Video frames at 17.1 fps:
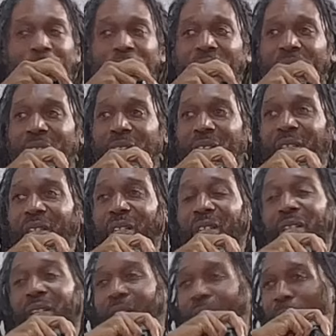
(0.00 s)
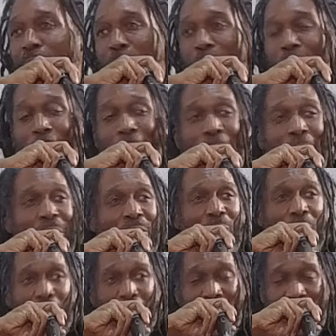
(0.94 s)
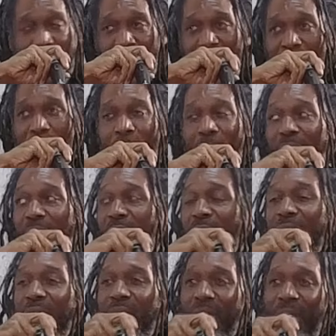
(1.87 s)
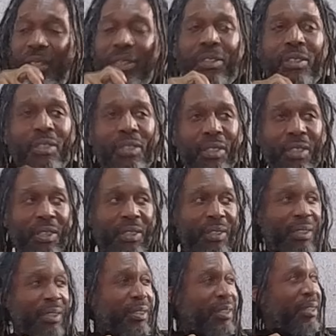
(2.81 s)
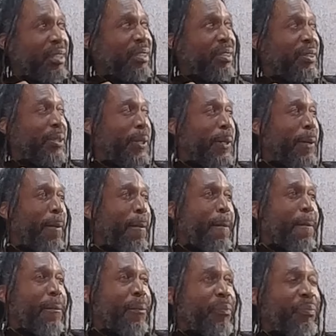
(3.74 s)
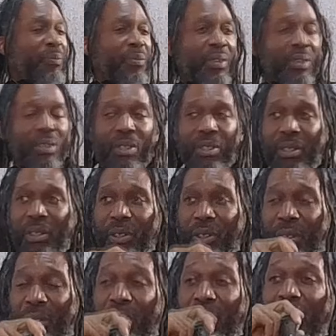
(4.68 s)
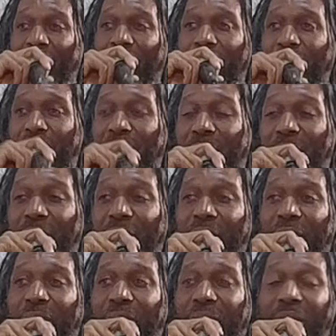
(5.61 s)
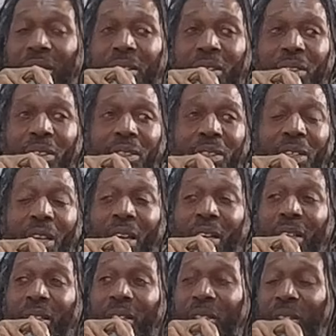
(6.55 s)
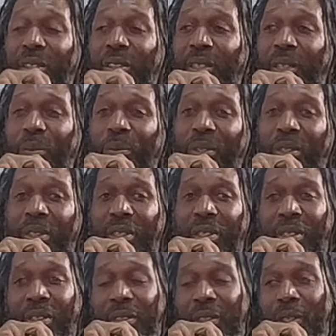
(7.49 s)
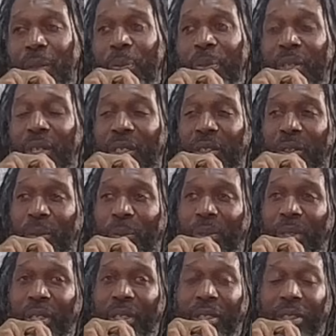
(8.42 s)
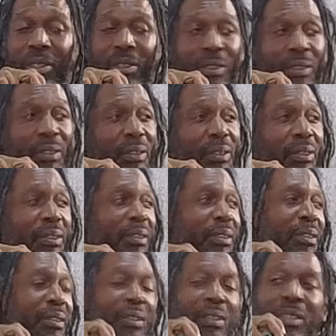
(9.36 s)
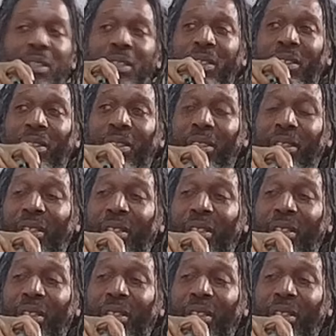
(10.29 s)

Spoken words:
pick who you are or what your intelligence is. It's just, you know, like I could hear something and go to the piano and play it. And